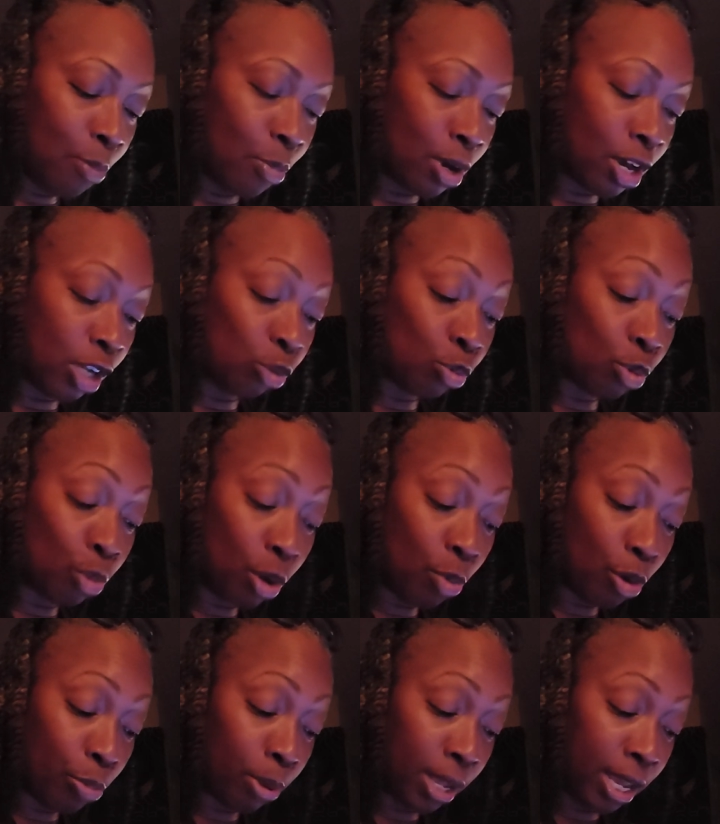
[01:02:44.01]
Because when we
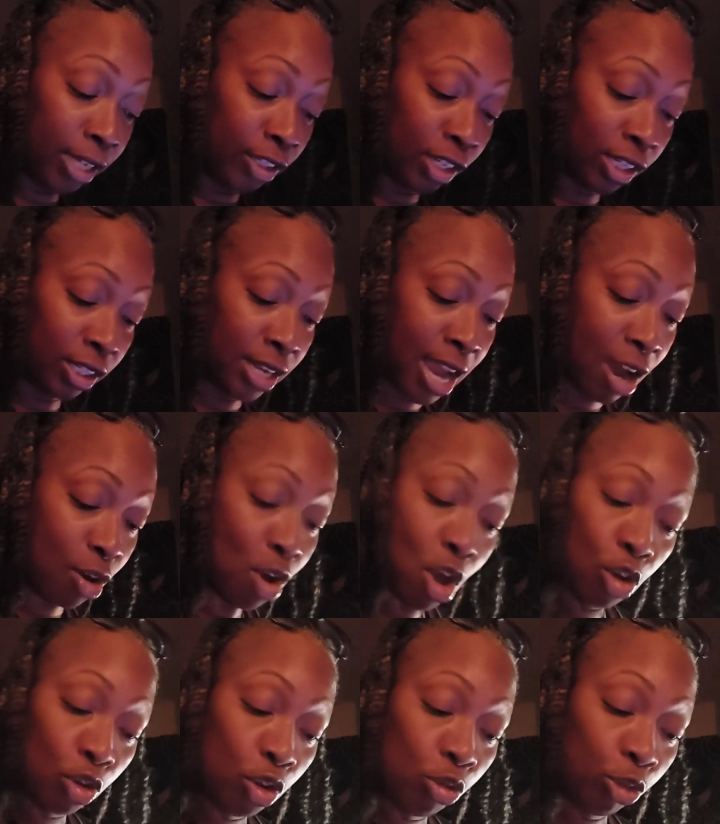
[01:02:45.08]
were playing just now,
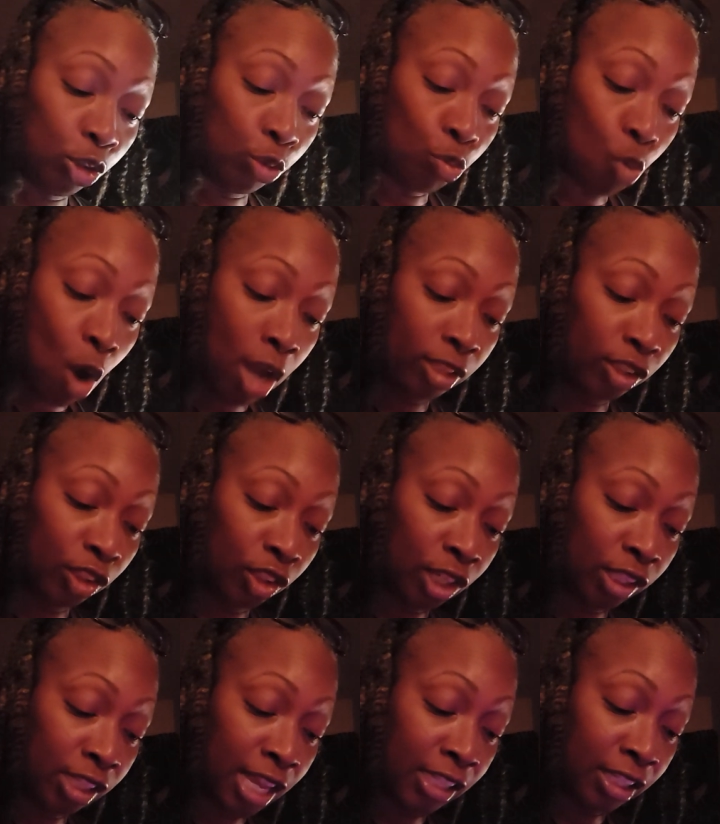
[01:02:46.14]
you watched
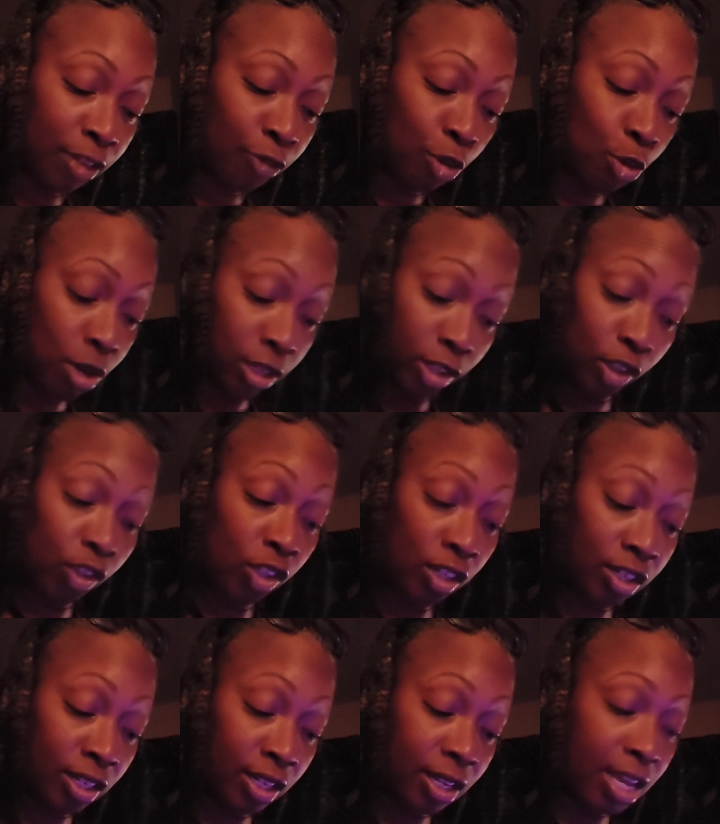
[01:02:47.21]
just as if you
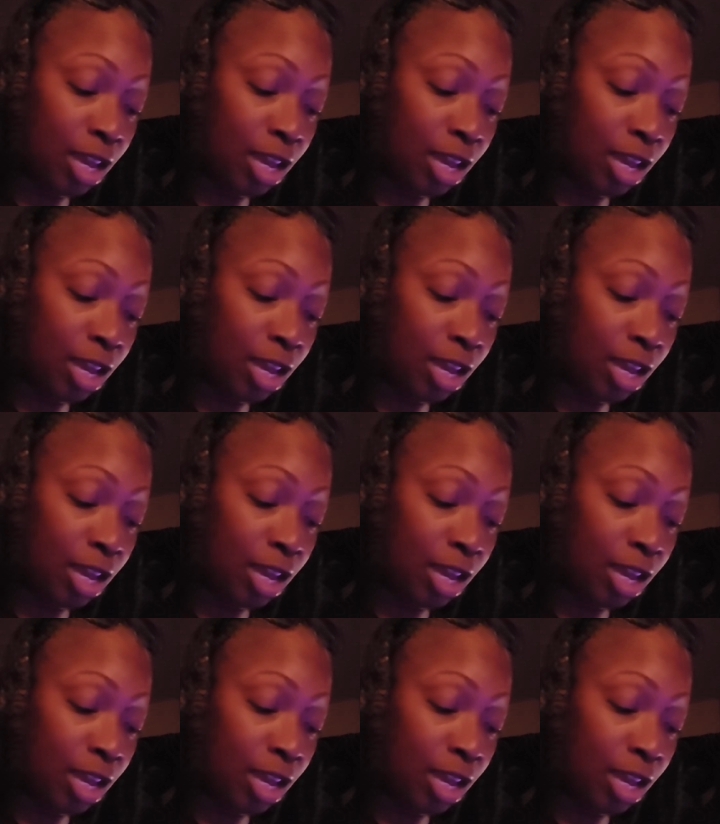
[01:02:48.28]
understood it.